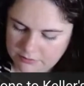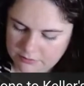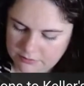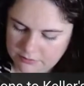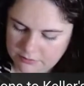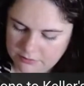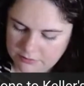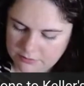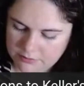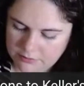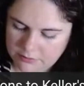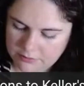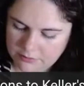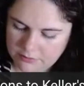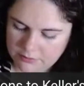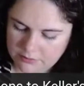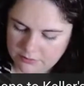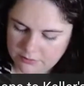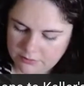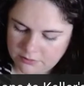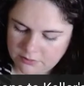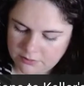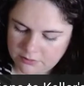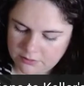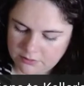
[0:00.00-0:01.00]

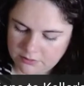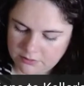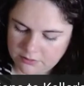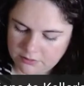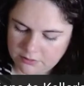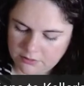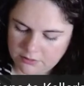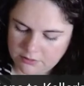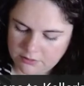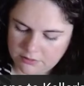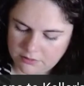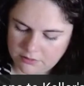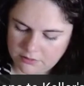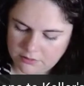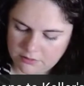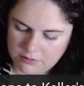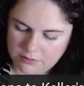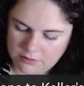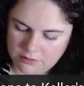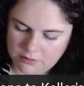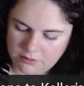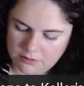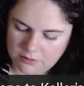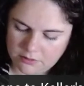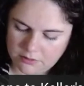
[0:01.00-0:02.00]

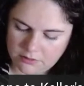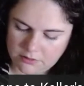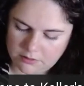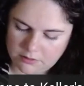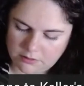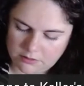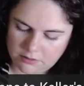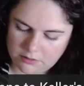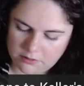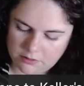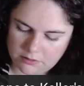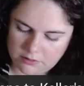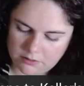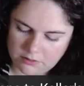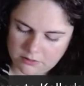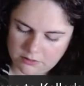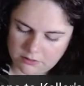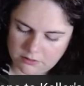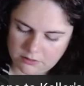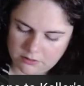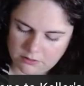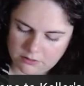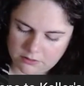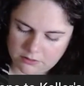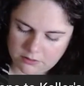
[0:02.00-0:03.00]

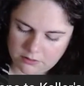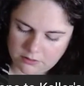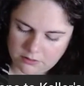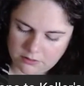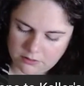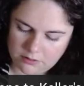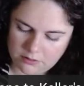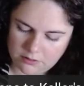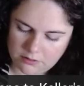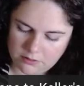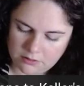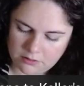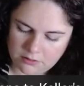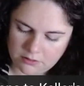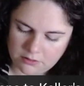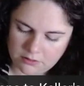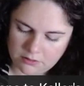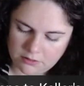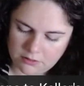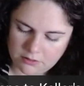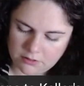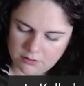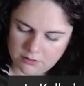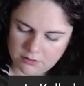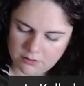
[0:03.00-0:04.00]

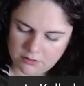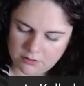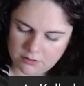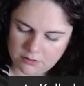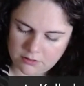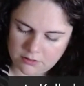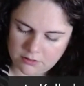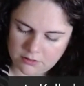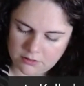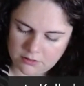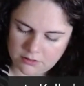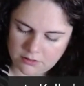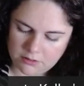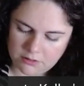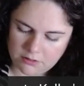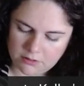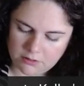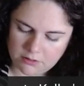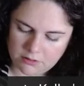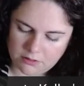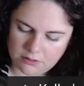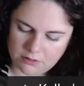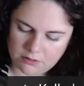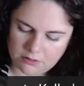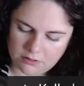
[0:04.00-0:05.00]

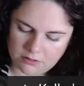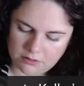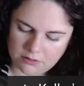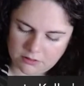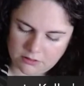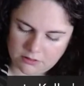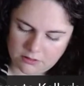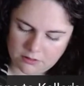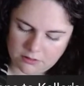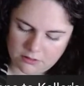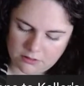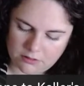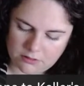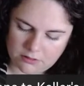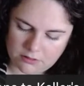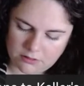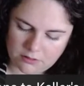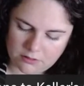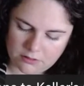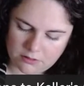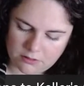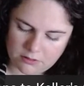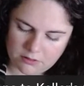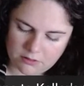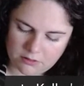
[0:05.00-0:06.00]

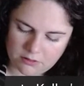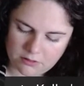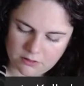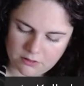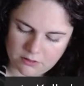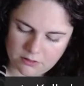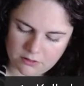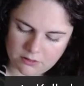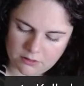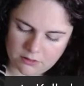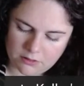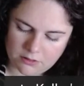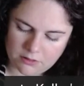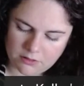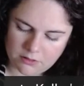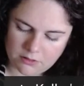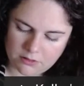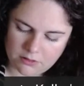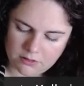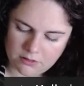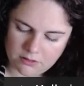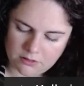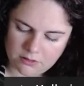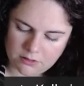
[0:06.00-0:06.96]
(silence)